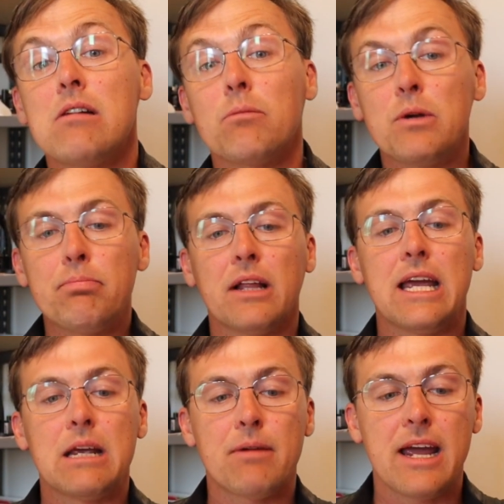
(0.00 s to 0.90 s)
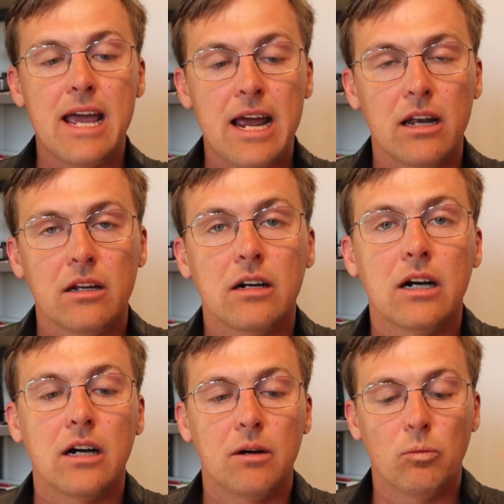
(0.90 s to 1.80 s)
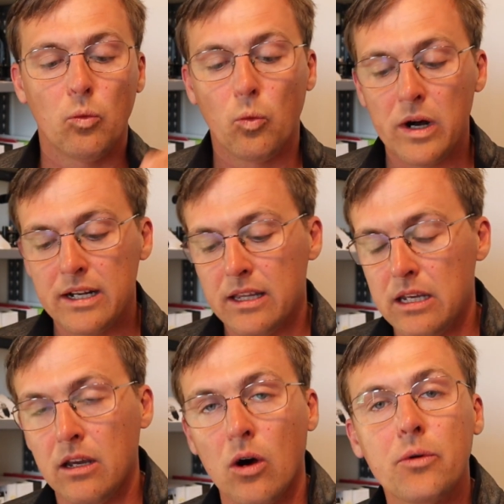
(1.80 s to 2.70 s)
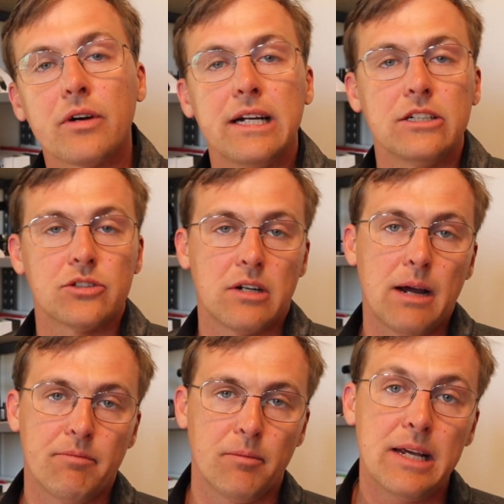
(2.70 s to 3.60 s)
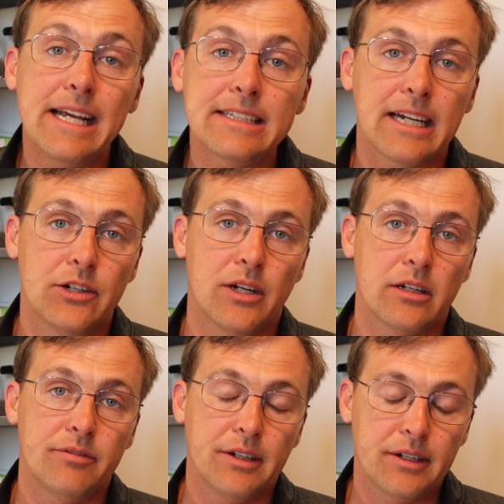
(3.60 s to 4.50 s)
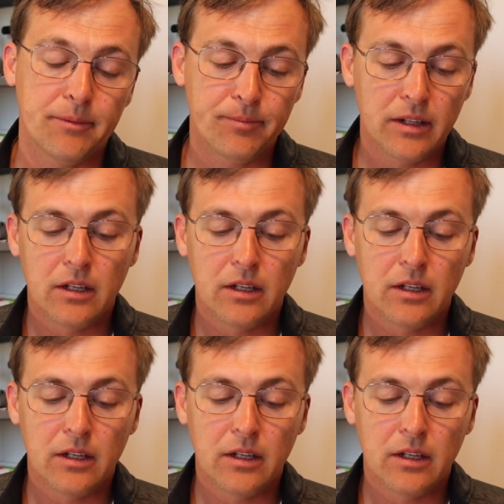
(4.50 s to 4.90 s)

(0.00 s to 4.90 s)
I'm replaying in my head what the owner had described from his hydraulic failure.